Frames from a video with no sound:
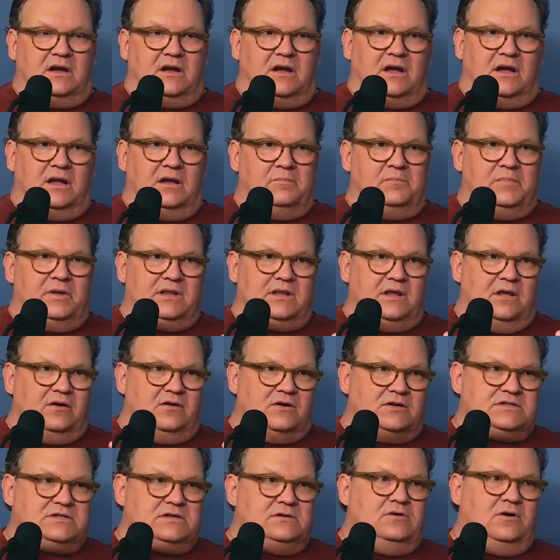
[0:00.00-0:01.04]
but
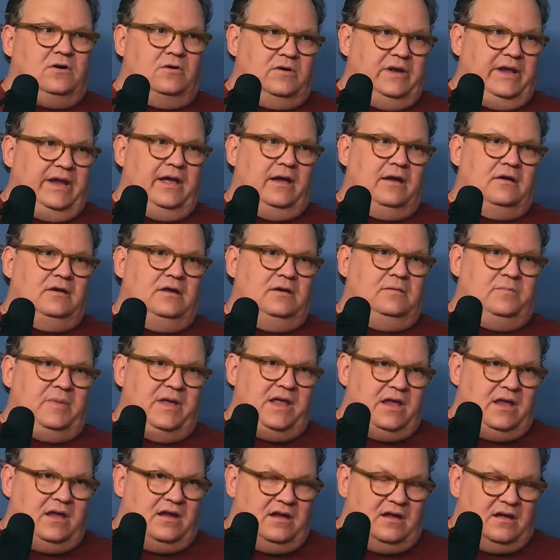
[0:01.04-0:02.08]
then also going out
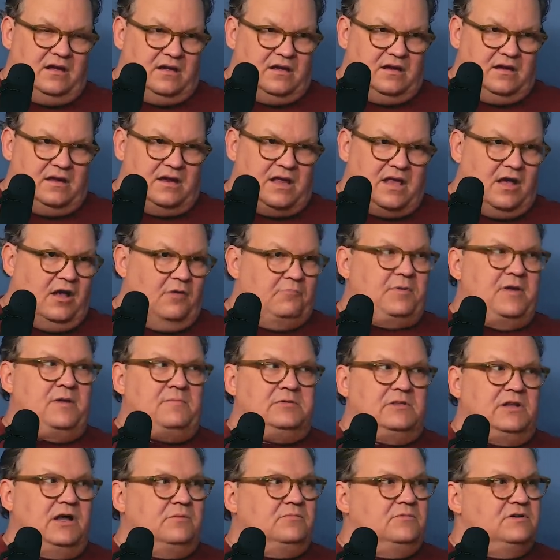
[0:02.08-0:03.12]
and
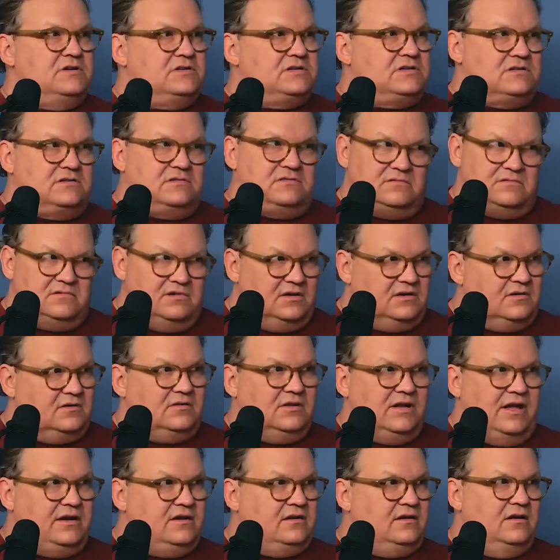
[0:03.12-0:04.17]
helping plumbers,
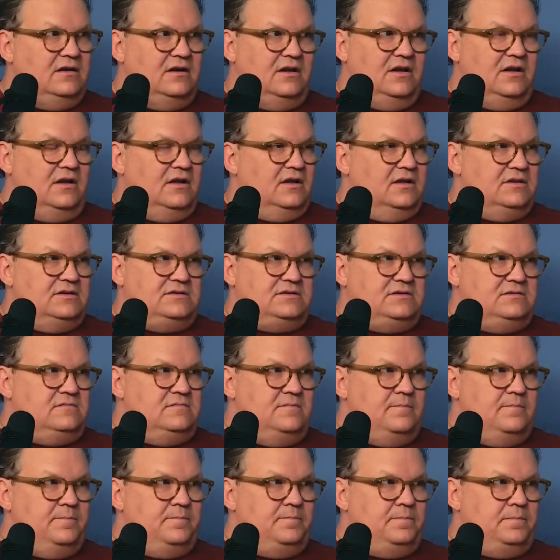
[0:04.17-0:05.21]
You can
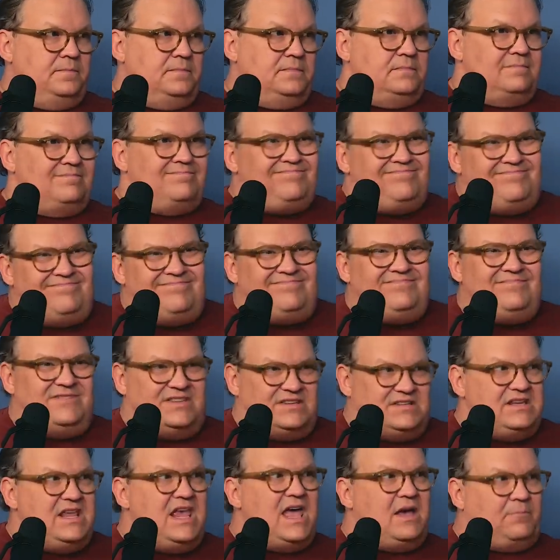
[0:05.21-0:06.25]
plumb.
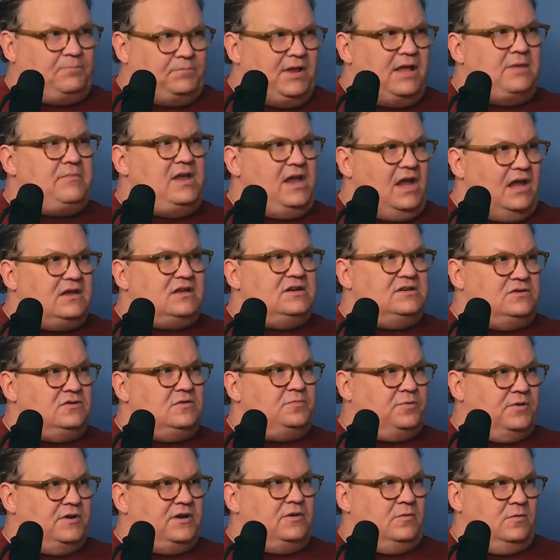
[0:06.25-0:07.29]
Yeah, plumbing I can
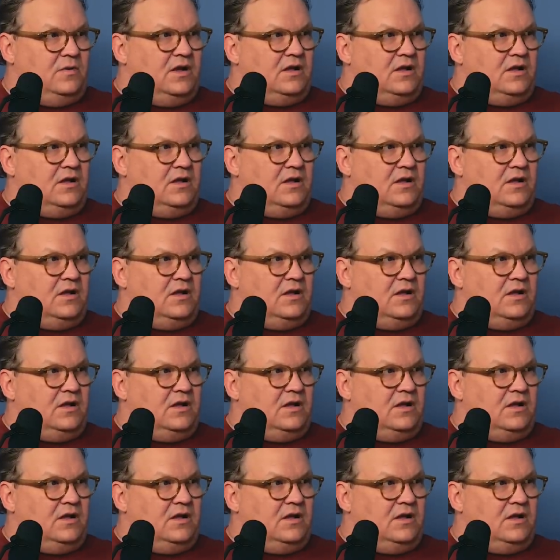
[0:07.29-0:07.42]
do pretty